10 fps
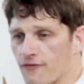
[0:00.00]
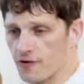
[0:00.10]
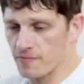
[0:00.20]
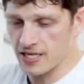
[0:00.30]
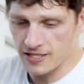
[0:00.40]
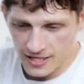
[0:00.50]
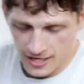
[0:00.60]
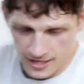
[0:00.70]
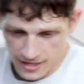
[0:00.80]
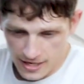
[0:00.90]
from these
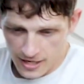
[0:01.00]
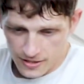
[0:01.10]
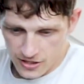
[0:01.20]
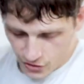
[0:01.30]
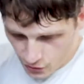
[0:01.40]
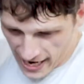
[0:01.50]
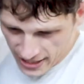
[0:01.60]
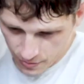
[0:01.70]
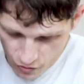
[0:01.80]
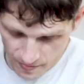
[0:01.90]

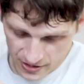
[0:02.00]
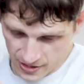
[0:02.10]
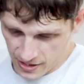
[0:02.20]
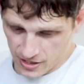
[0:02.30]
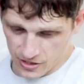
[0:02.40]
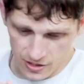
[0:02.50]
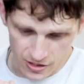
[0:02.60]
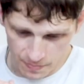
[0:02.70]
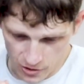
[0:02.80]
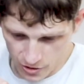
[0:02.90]
crash movements and
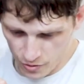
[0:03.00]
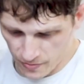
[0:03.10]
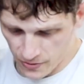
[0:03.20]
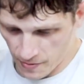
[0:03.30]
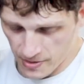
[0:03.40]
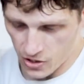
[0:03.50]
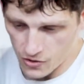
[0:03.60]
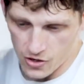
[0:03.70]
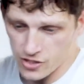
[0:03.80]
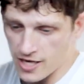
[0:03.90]
these push movements from in
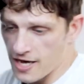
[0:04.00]
close,